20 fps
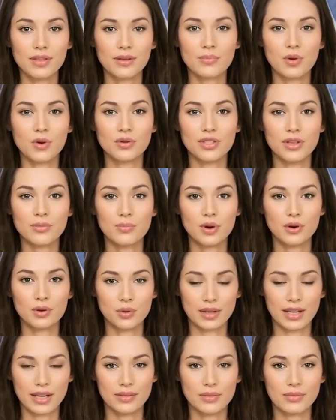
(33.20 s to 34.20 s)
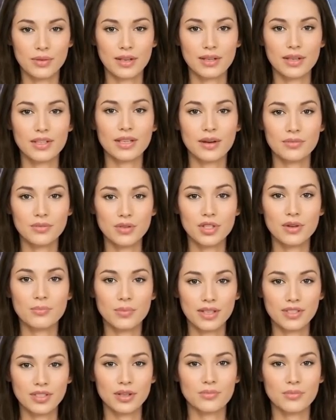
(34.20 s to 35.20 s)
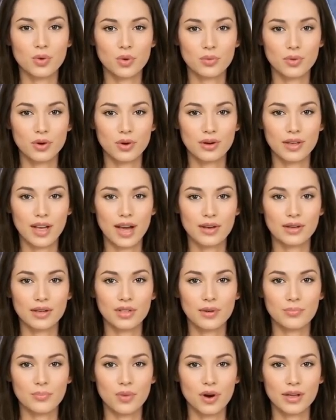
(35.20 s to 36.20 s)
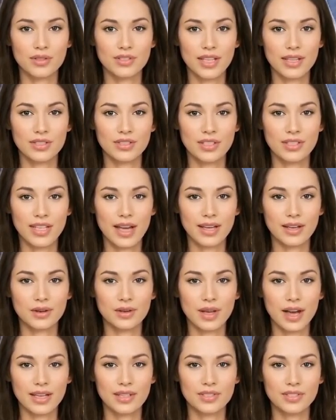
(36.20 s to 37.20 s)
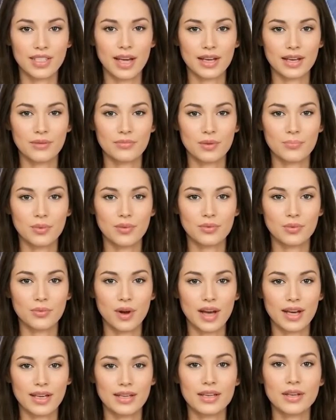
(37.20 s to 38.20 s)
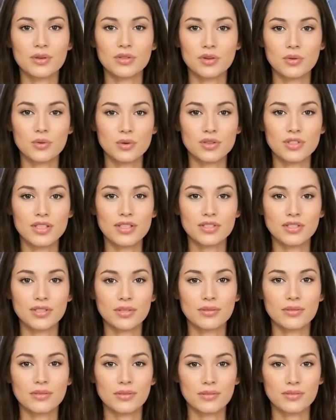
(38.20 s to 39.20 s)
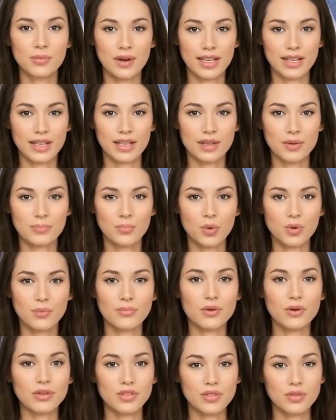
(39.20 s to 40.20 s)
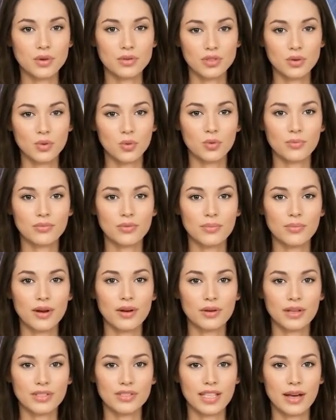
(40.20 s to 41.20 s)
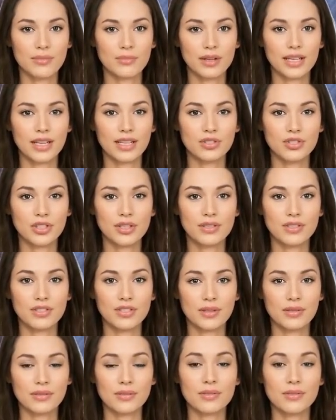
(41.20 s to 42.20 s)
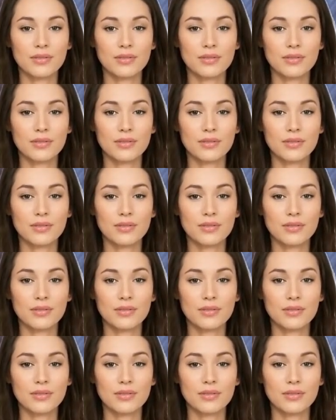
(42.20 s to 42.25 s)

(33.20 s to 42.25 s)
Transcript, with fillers: The multimodal capability of GPT-4 will allow it to process and analyze data from a variety of sources, making it a more versatile tool for various applications.